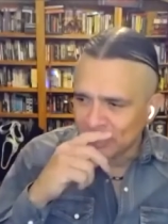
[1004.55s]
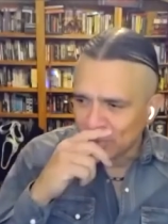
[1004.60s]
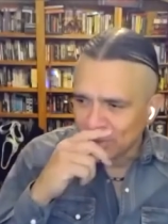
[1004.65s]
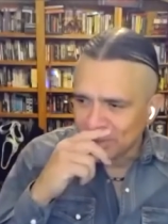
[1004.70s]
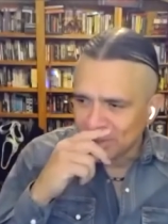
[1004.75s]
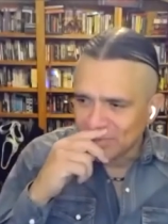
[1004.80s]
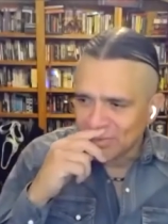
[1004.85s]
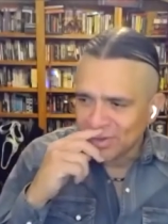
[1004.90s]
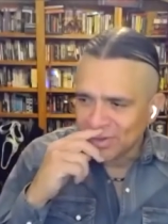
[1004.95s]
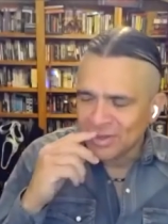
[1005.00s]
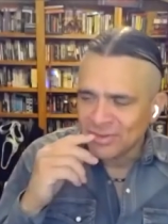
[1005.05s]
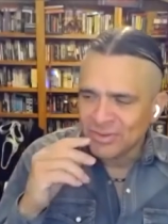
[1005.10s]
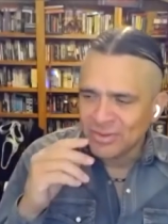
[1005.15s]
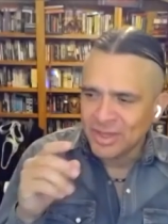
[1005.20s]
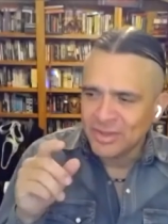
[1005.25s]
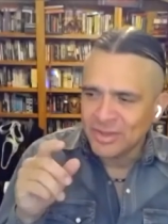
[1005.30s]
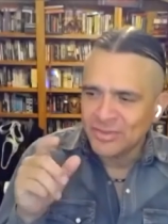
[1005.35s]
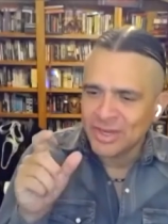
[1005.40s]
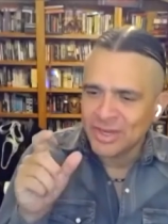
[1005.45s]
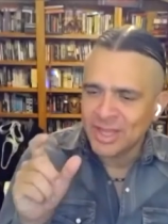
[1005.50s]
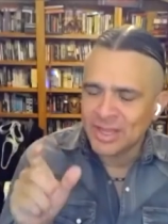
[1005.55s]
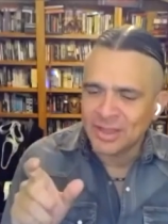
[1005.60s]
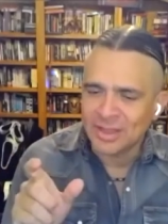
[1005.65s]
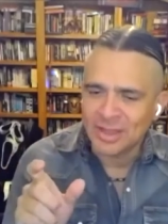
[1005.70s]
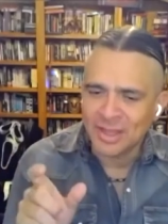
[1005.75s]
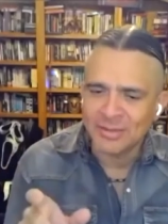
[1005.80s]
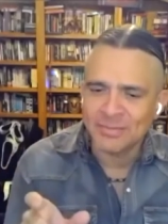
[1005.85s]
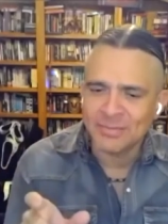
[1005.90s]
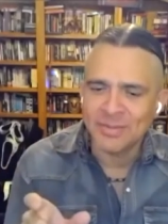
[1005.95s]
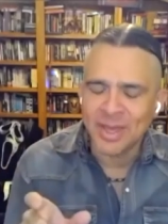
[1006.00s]
we ain't never gonna change," and I
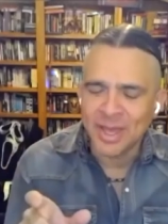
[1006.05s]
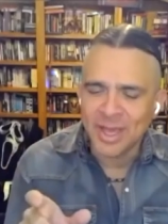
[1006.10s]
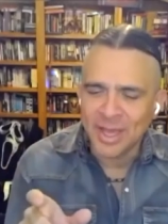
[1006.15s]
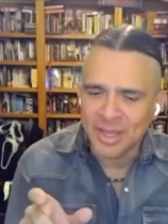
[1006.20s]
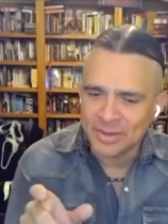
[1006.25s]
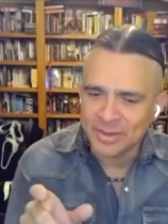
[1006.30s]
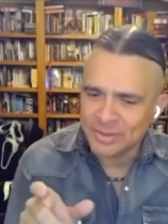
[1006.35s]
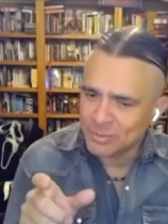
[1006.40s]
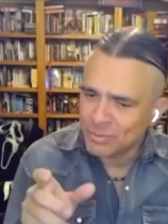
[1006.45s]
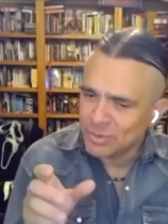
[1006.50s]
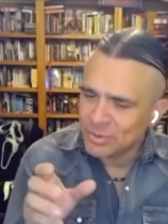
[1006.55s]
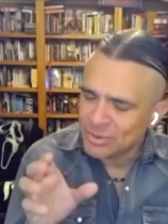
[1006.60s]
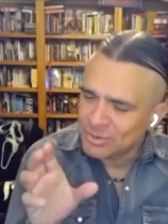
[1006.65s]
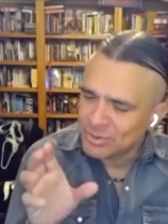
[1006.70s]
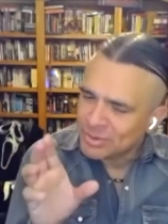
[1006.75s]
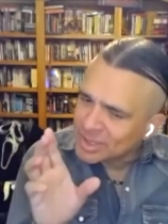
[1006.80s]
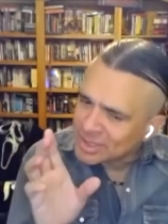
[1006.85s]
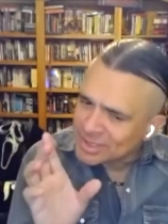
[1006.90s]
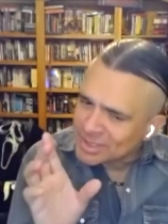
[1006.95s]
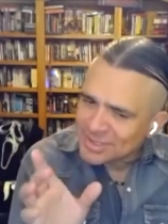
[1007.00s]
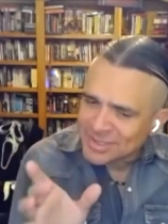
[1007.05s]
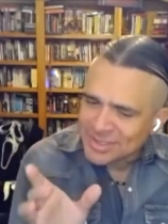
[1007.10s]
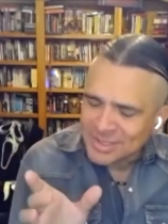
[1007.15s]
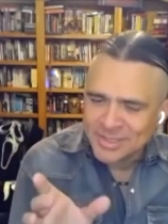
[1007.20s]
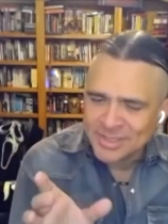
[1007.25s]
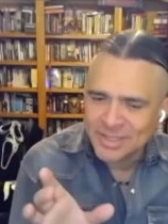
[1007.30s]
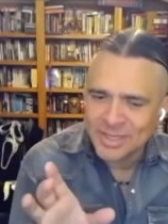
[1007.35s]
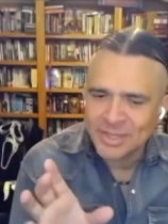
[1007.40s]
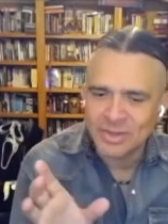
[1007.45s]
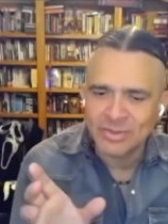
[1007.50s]
love that when you're like
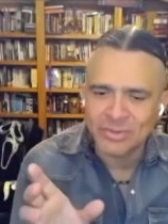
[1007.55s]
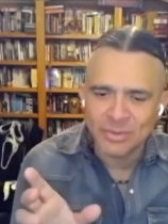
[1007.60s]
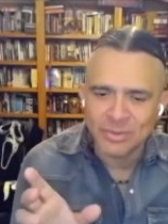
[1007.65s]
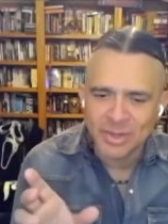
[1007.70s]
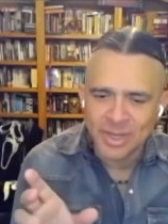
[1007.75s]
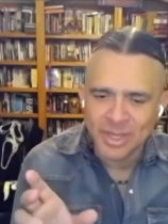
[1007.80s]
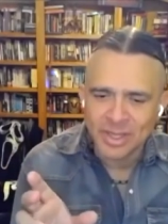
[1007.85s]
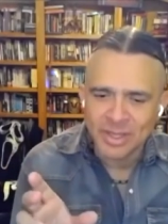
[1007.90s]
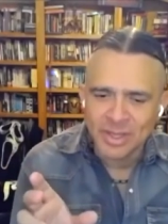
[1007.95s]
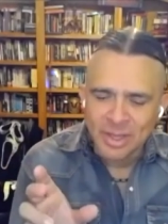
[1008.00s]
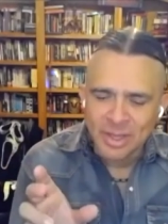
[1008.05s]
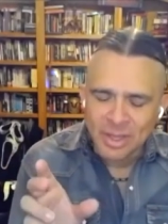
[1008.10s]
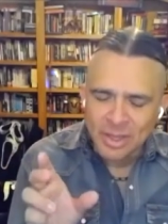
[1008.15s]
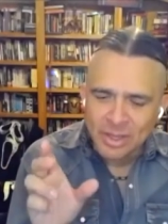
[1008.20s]
16 to 20,